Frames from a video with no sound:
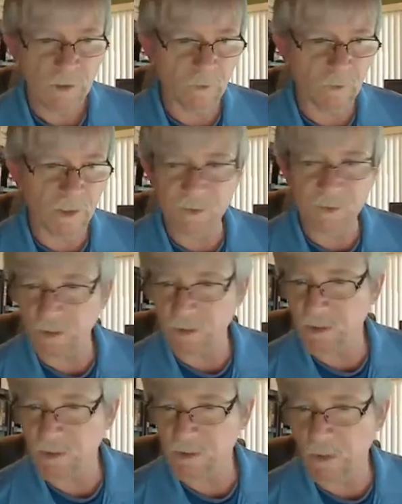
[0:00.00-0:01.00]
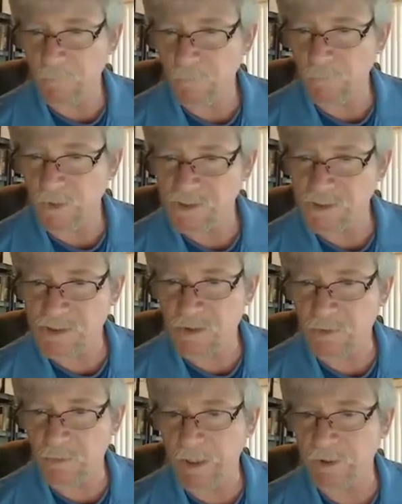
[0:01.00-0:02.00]
All right then, Lynn, let's
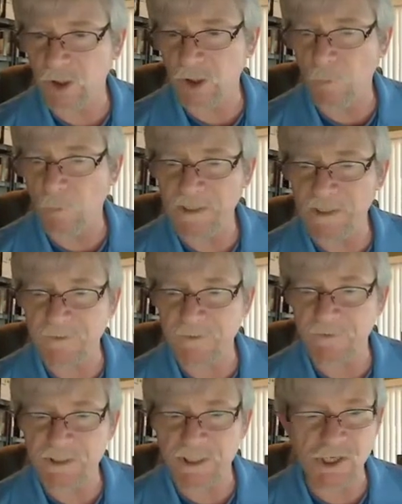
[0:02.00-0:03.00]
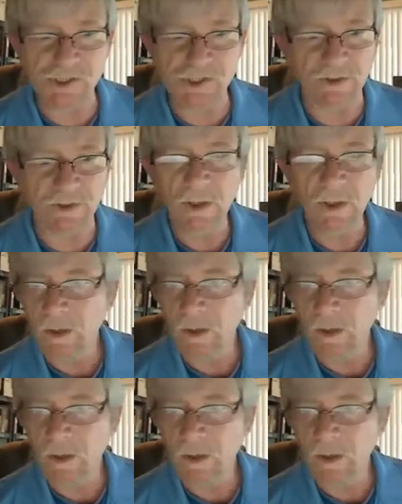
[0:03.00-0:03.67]
just go ahead and open this invitation.